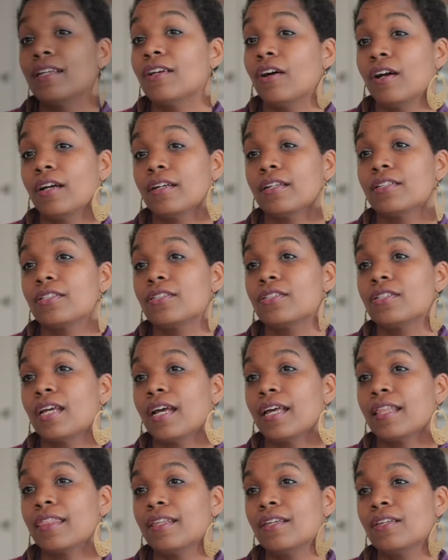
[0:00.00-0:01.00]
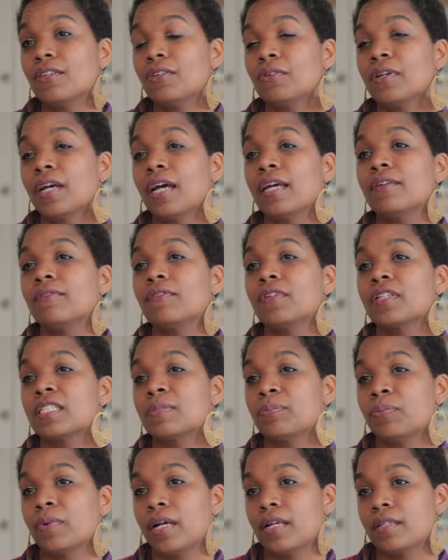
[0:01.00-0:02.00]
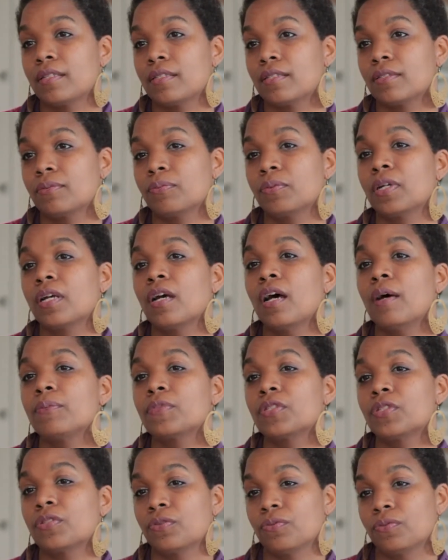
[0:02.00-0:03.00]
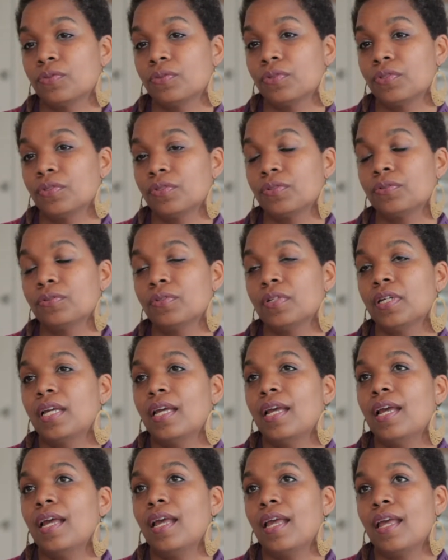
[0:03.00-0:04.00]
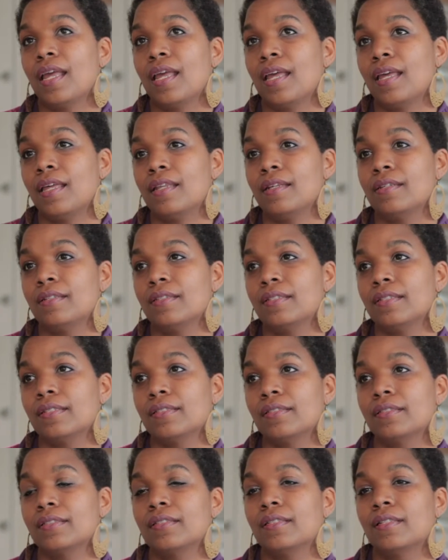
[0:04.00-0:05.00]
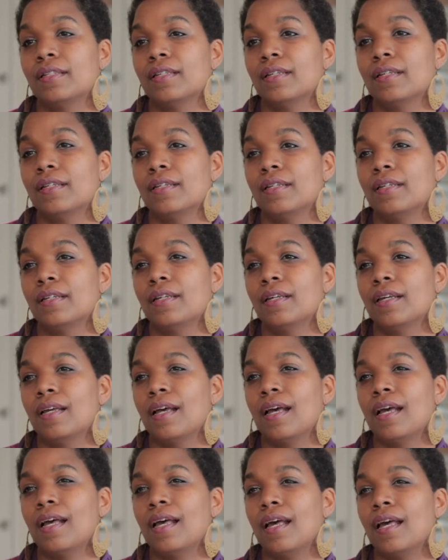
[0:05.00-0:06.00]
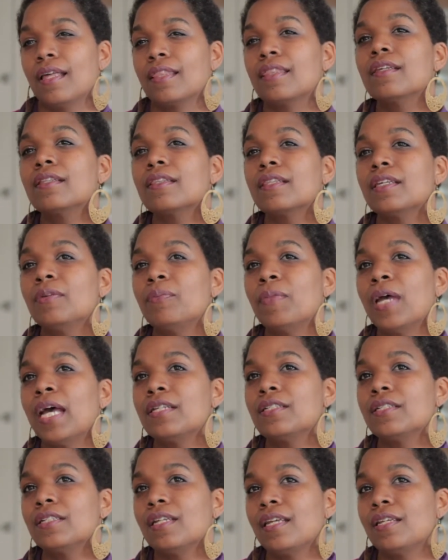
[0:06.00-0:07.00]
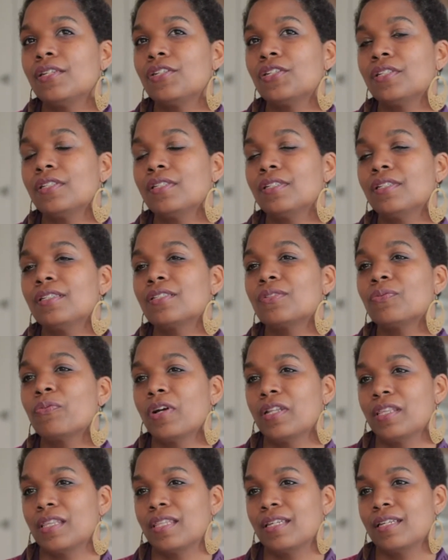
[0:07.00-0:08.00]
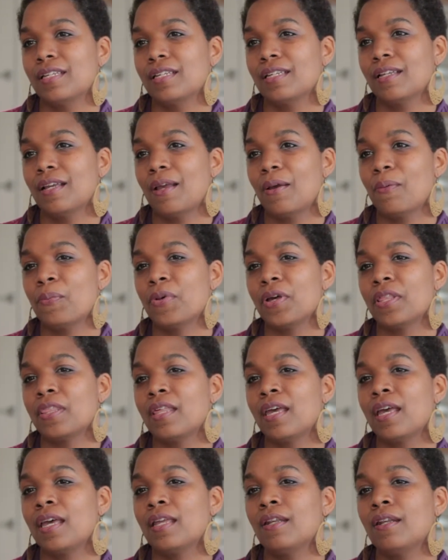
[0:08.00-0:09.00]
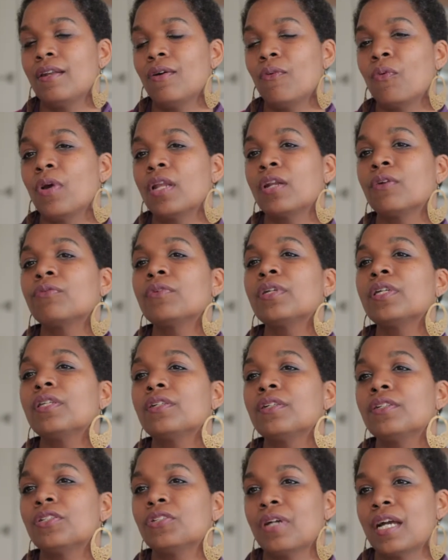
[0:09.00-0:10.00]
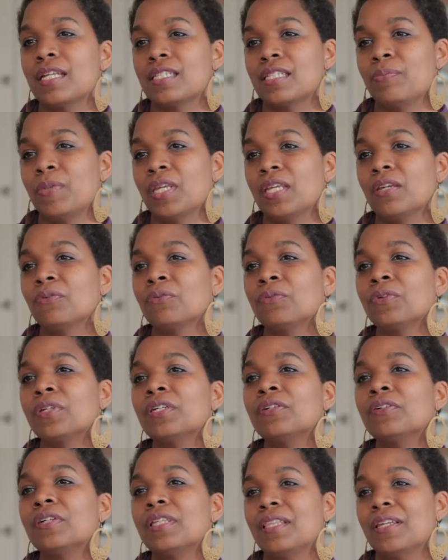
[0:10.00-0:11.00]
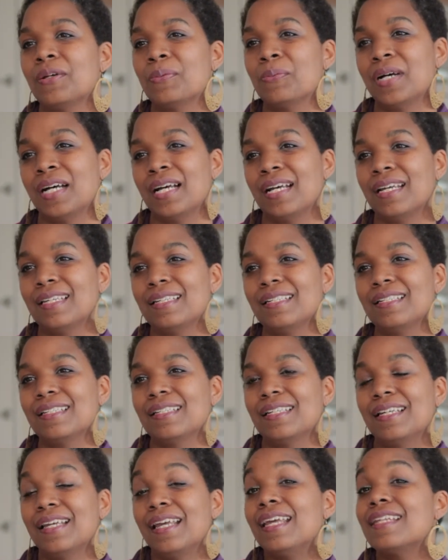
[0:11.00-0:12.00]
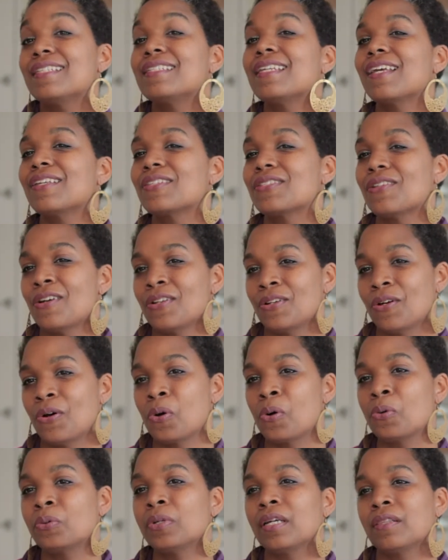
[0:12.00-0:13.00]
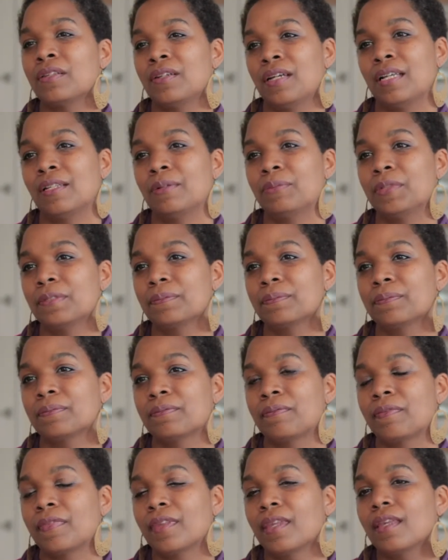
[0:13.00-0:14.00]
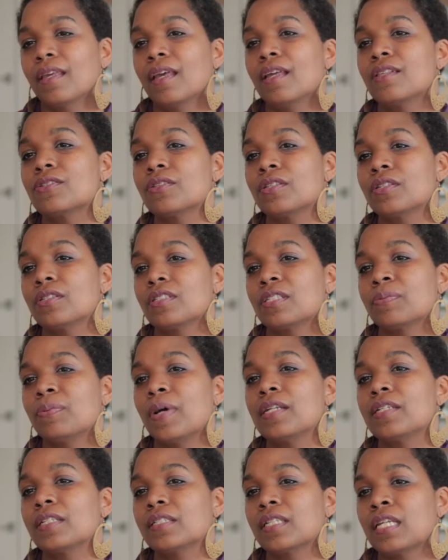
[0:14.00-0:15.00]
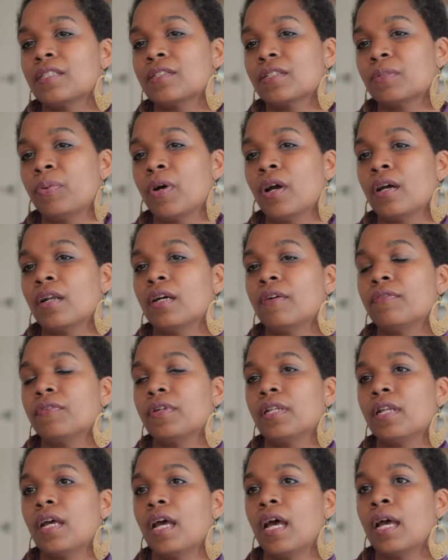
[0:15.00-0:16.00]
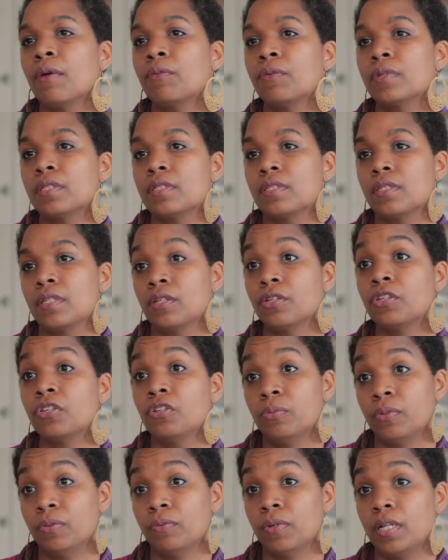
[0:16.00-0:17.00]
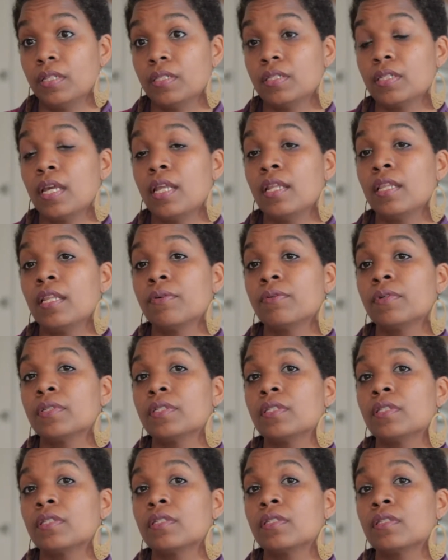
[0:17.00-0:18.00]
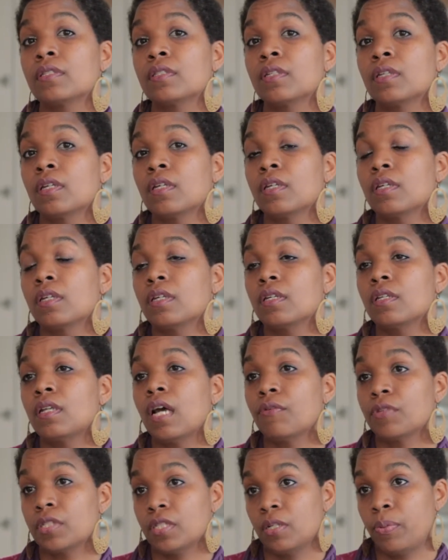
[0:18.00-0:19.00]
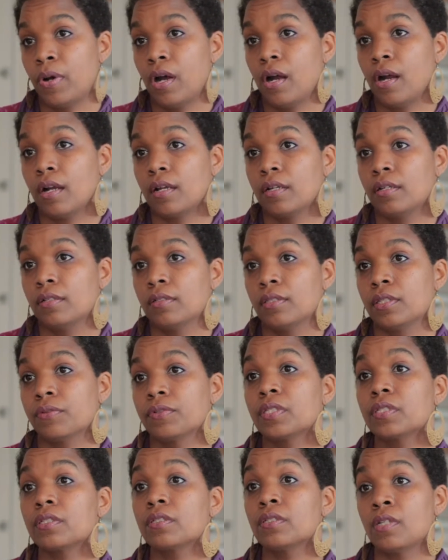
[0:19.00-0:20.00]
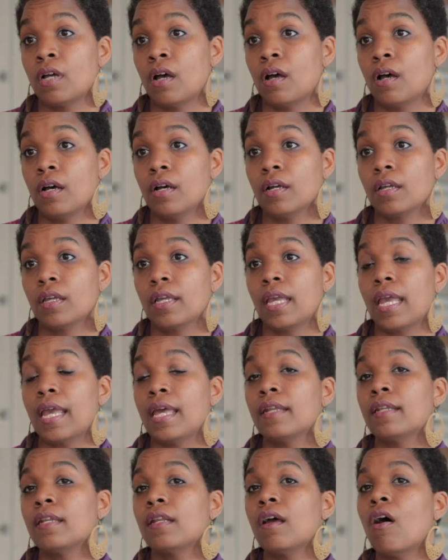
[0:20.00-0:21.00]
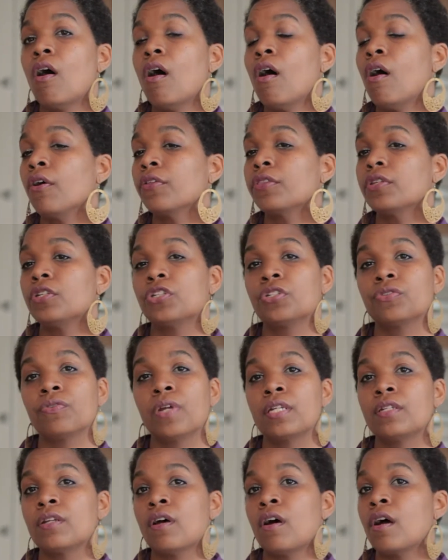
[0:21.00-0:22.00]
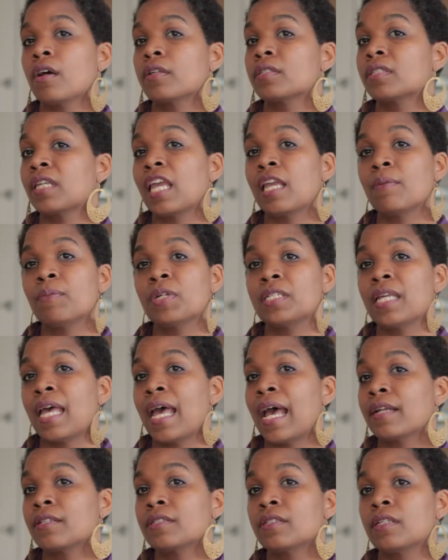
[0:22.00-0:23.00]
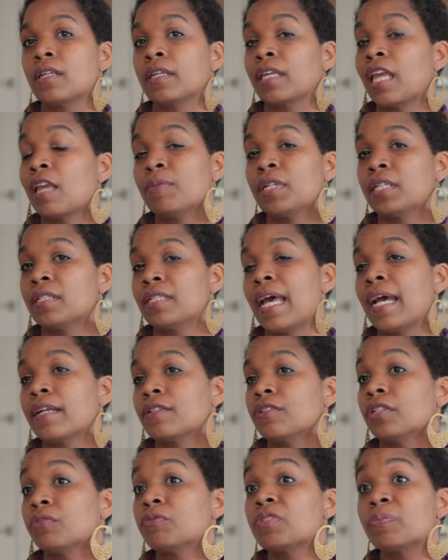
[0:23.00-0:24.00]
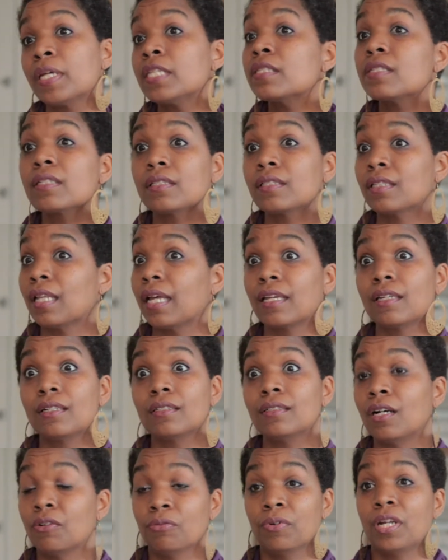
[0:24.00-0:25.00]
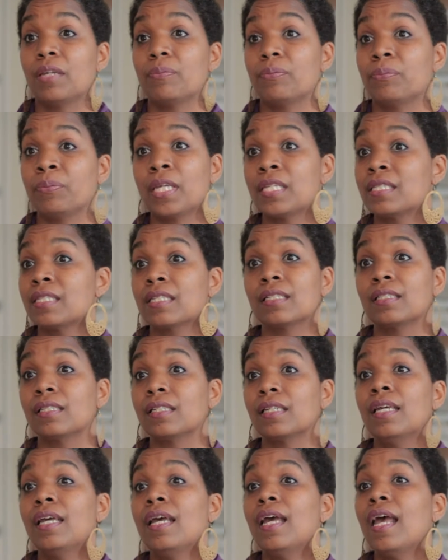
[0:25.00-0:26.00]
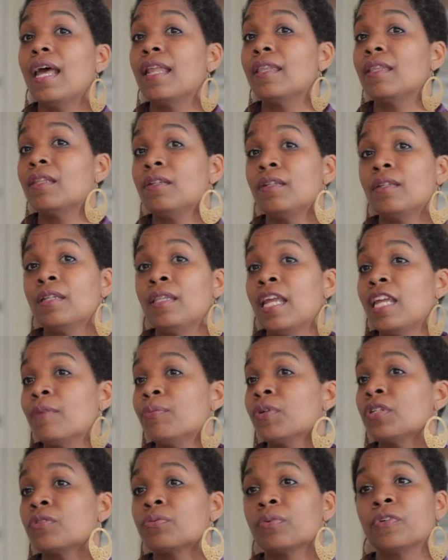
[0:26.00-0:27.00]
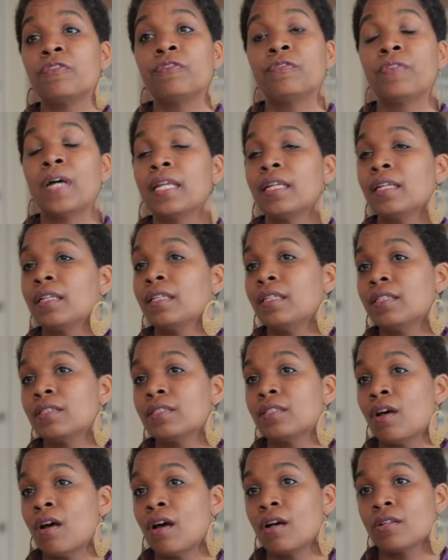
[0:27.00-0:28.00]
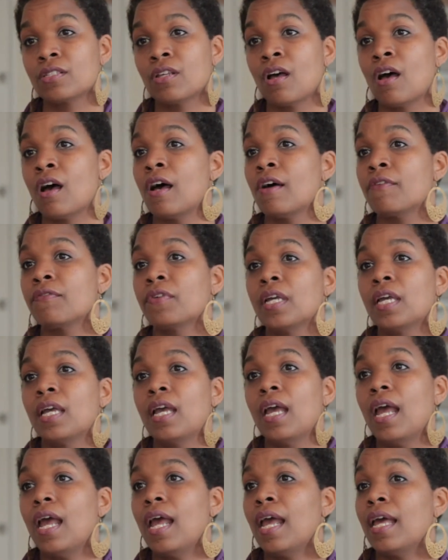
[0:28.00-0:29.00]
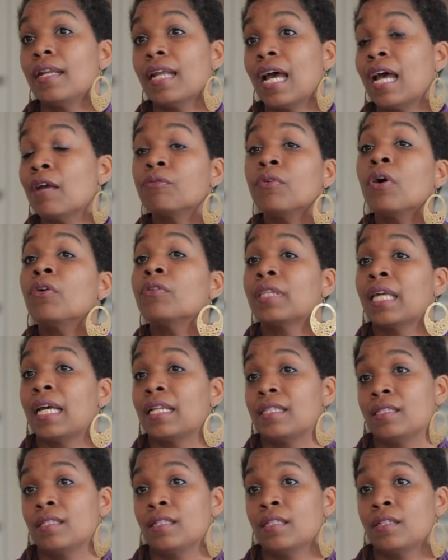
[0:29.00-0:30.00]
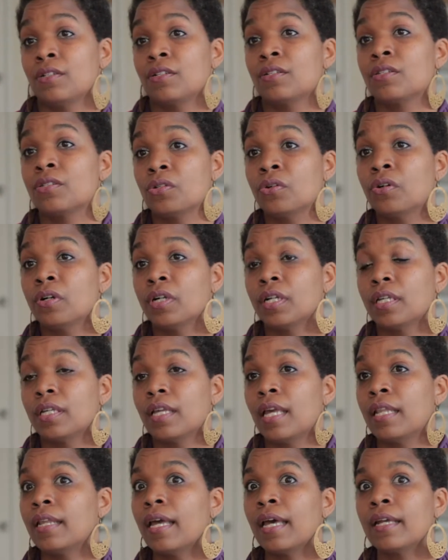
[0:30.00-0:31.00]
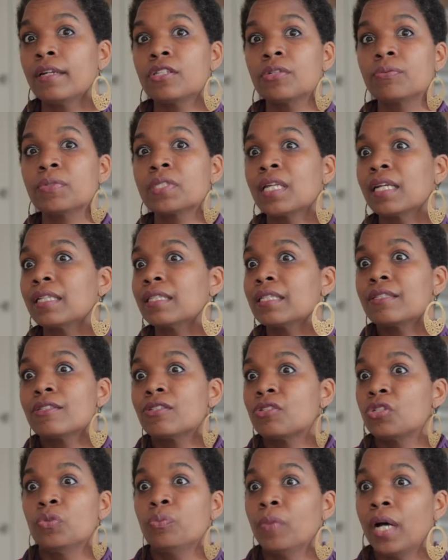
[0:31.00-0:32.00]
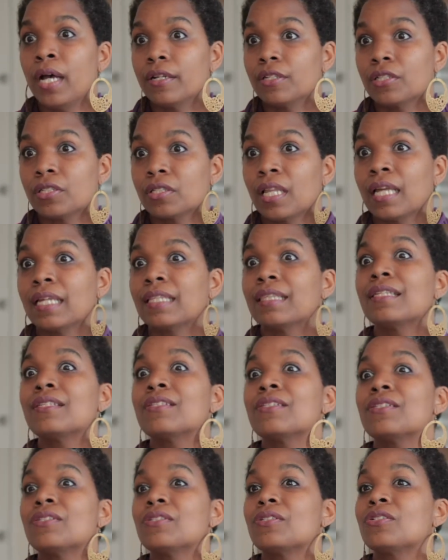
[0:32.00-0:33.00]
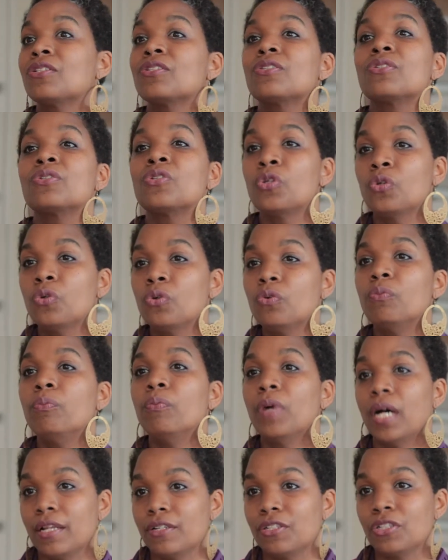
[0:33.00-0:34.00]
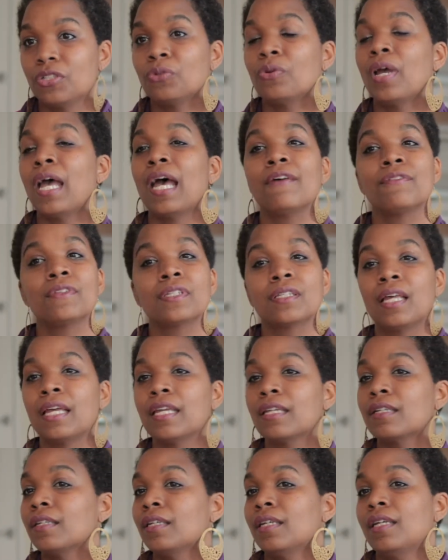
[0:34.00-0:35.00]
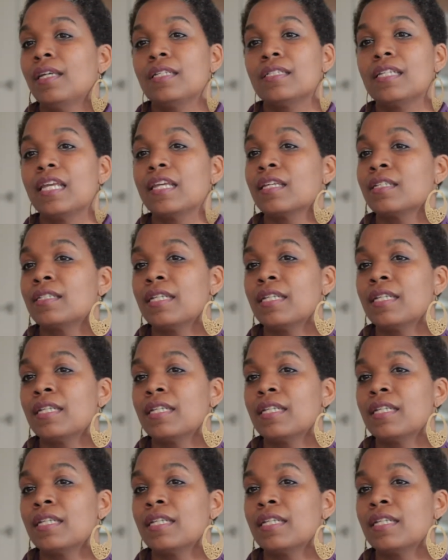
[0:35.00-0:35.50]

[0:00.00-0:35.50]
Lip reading: artist, I think you kind of express what comes through you. And I think the imagination is one thing, but then when a reader tries to make it real in their mind, it takes on a whole nother element. And so there's this project I took part of, and I was in Cuba once, and I was in a park, there was this dog, and all these stray dogs came and attacked her, and it was basically like a rape, basically. And the neighbors were fighting these dogs off, and I wrote that scene in a story, and the editor was like, this is too much, like this is just too much, you have to like take it